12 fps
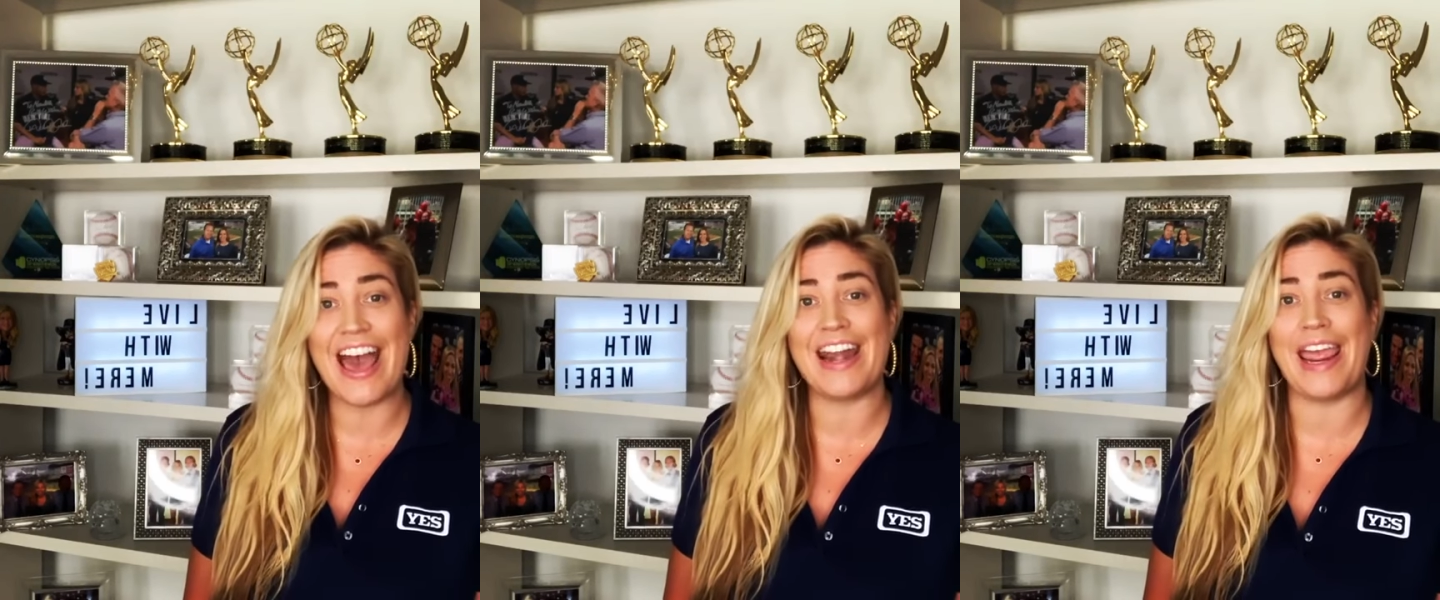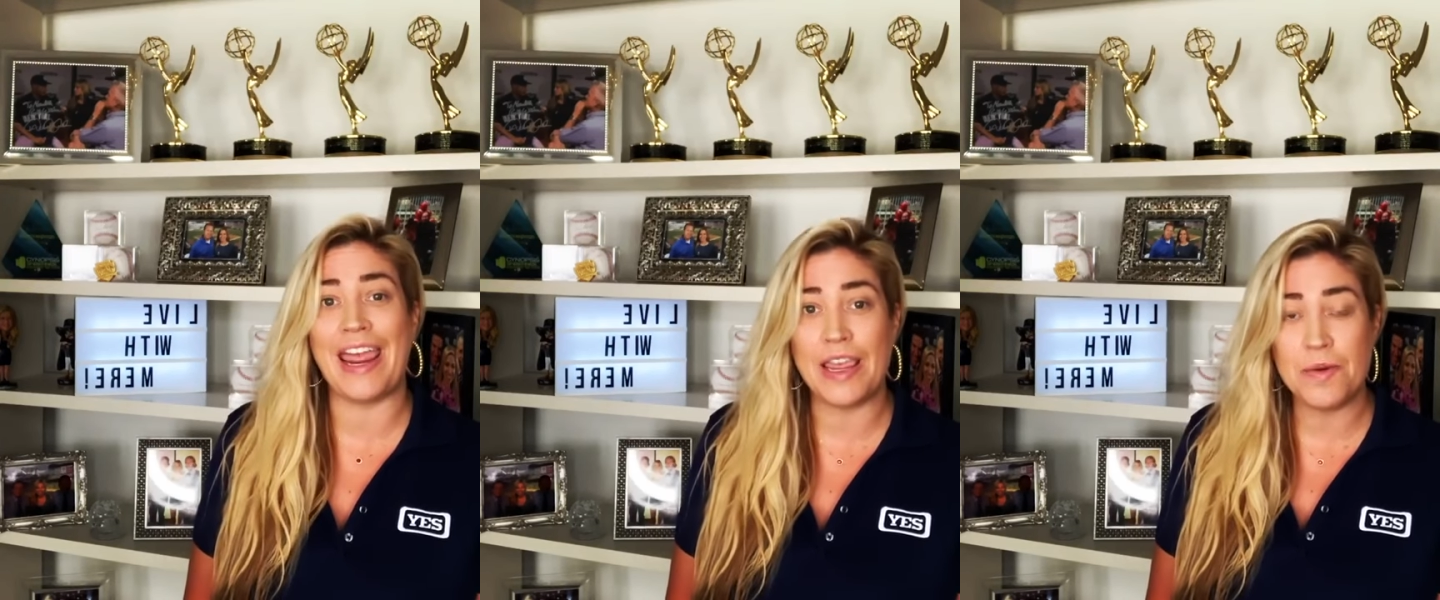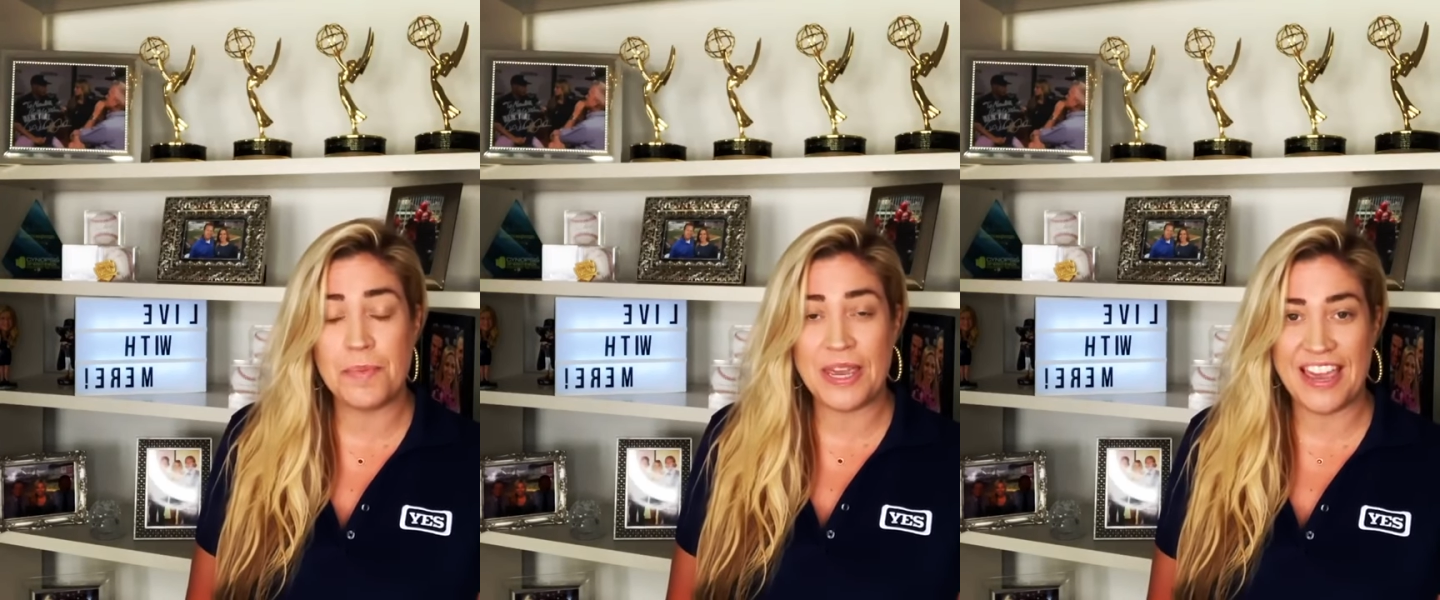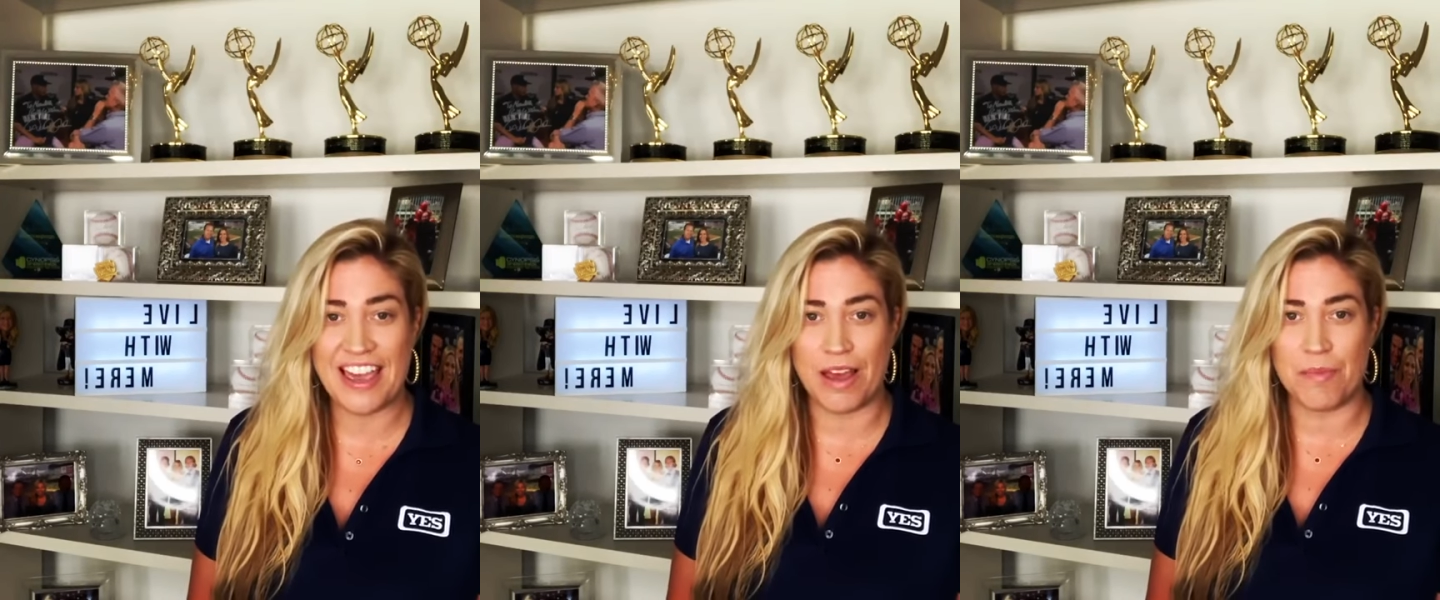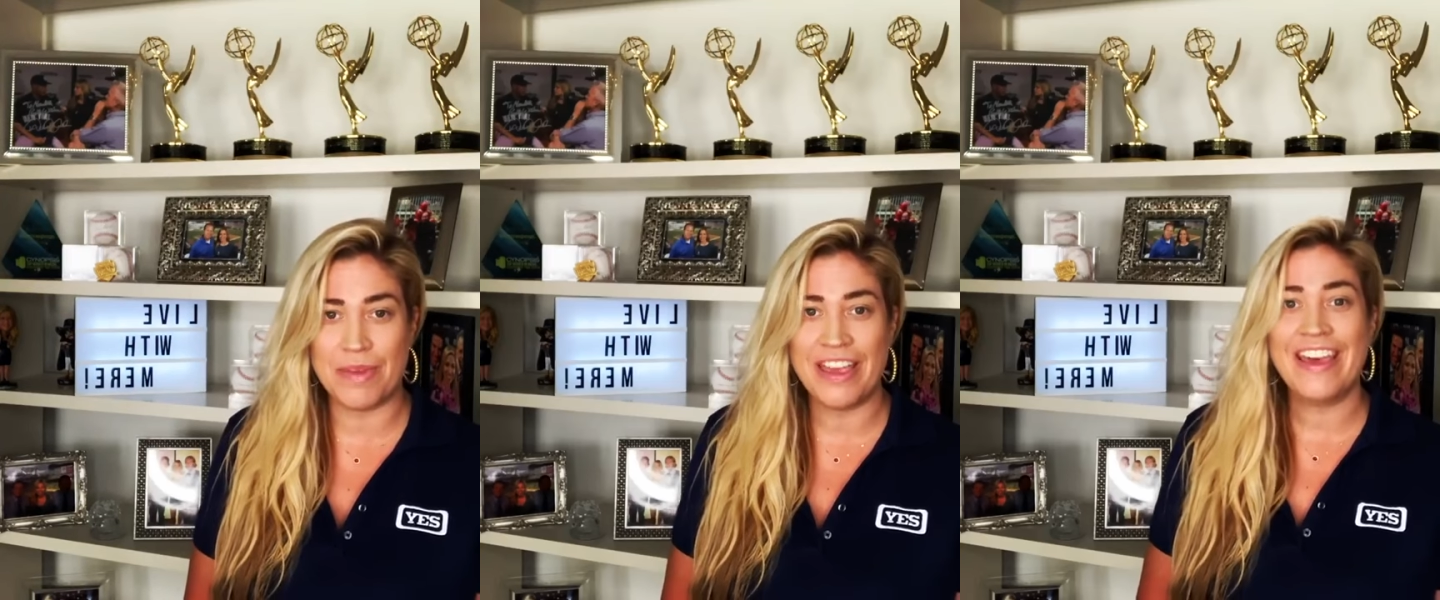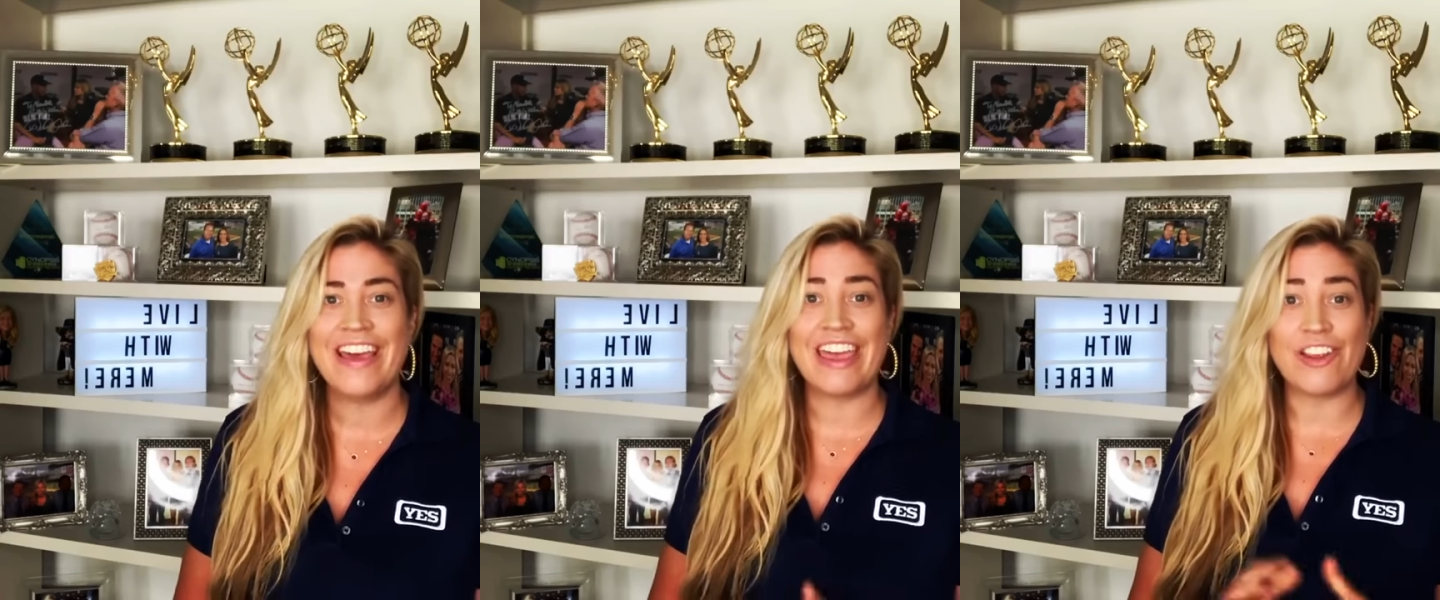at 8 p.m.
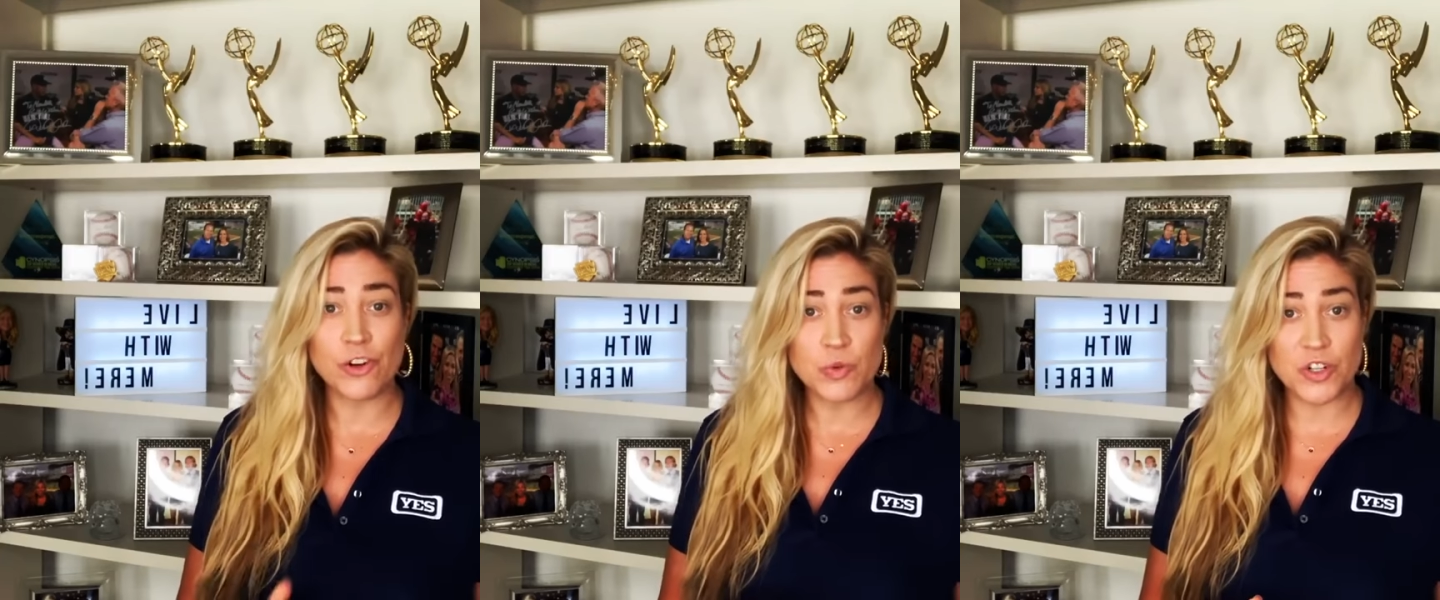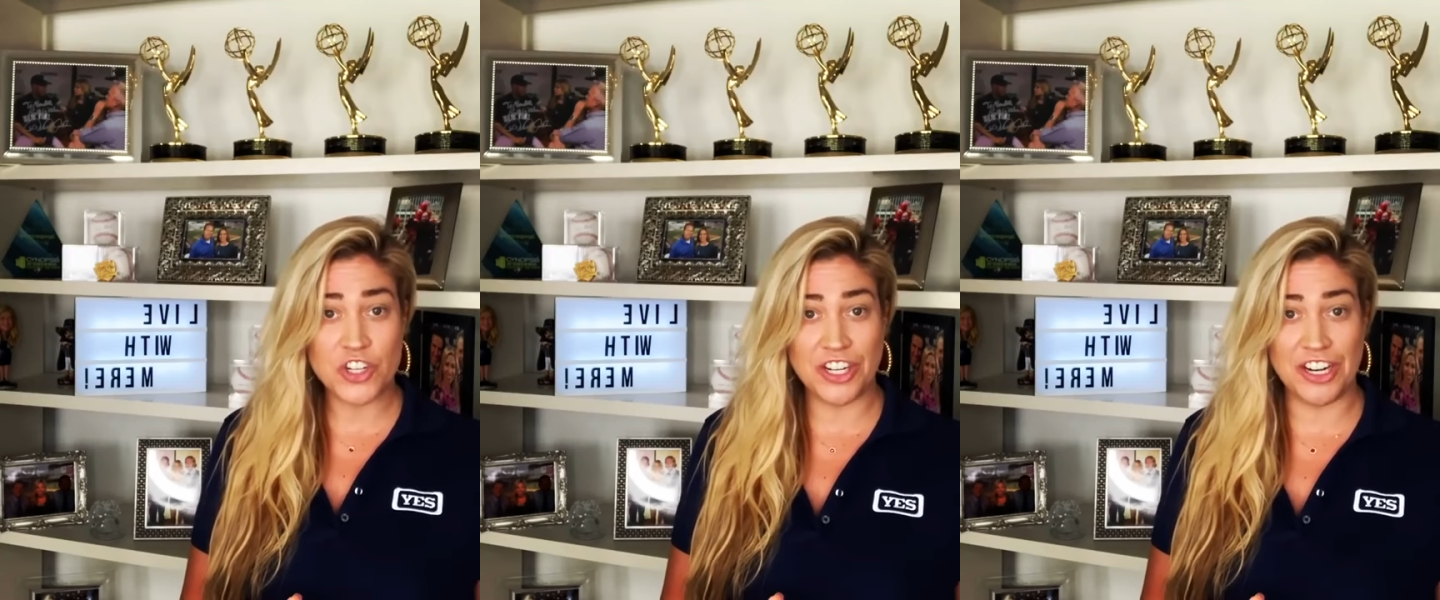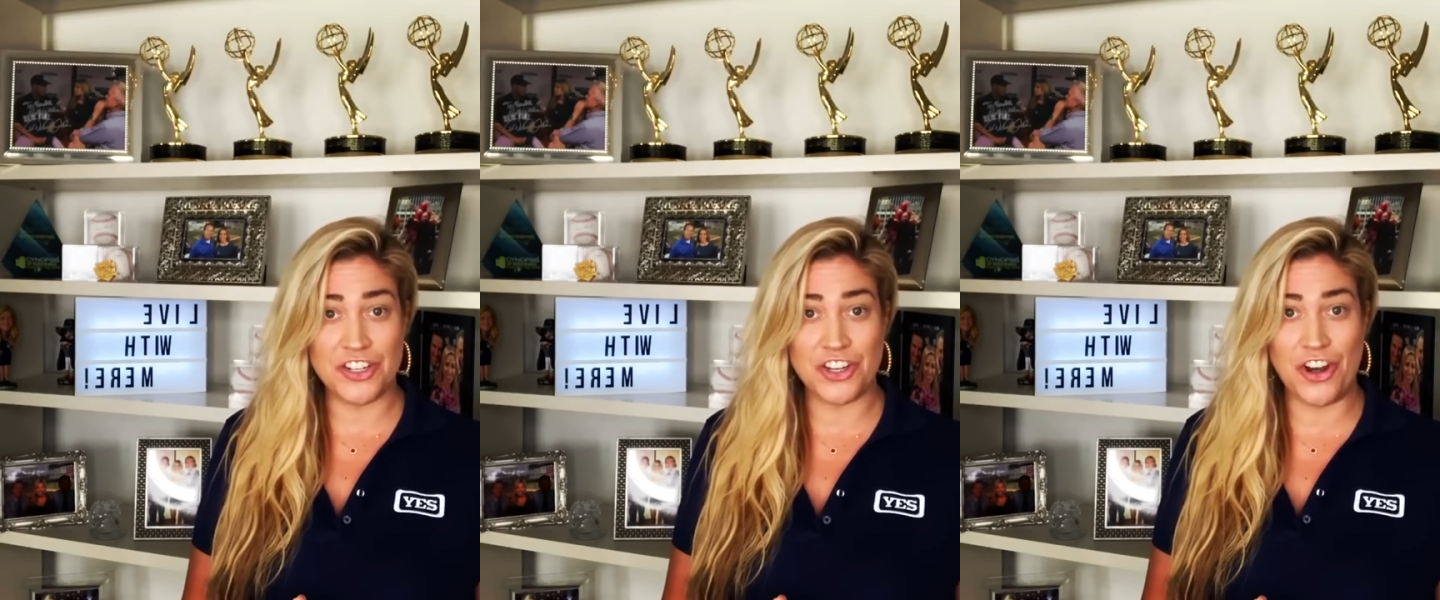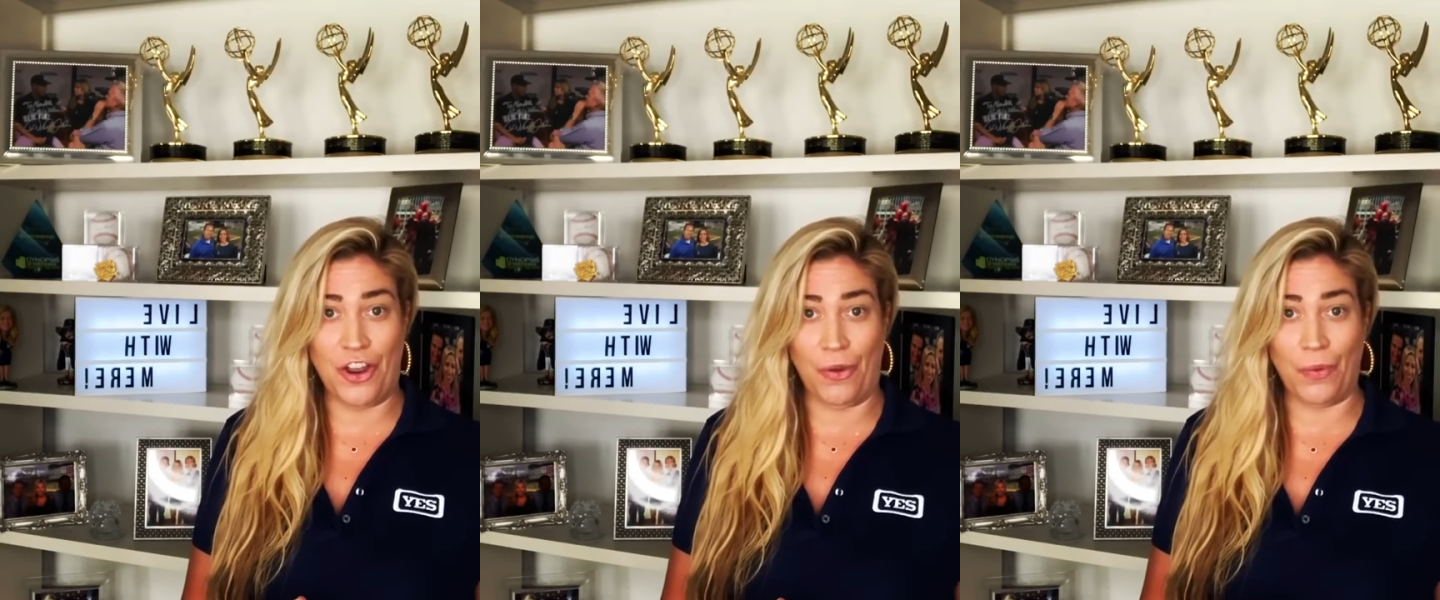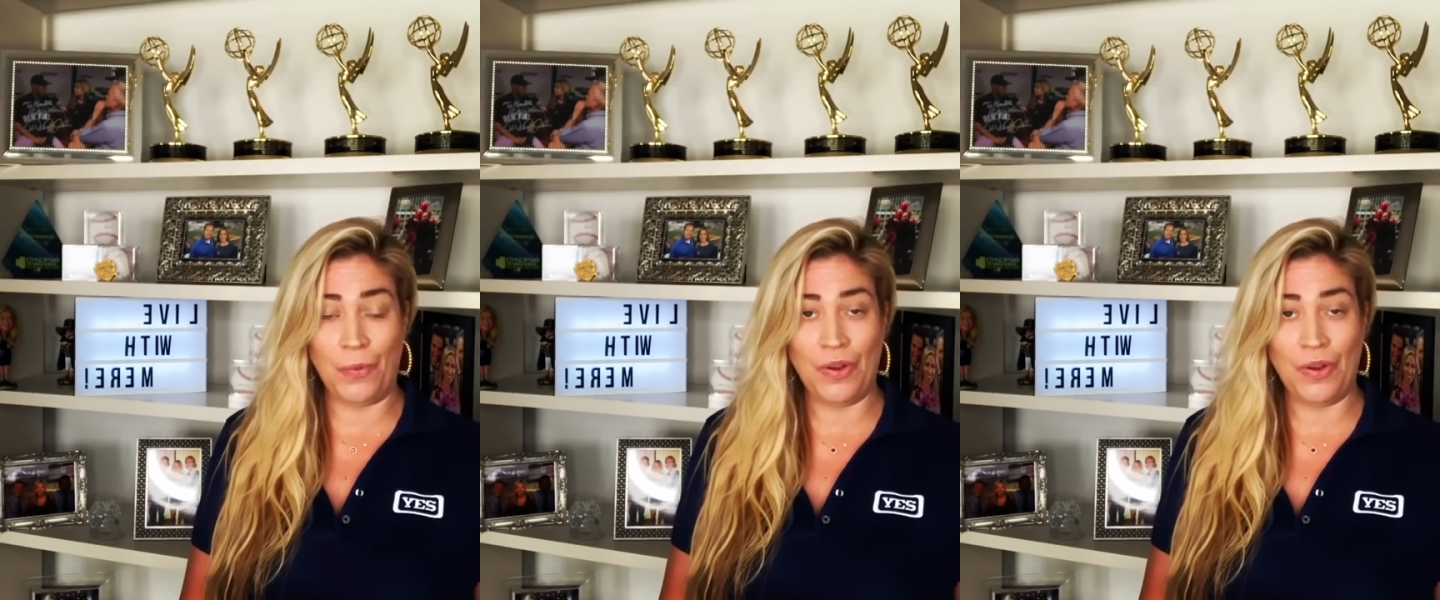Here's what you need to know.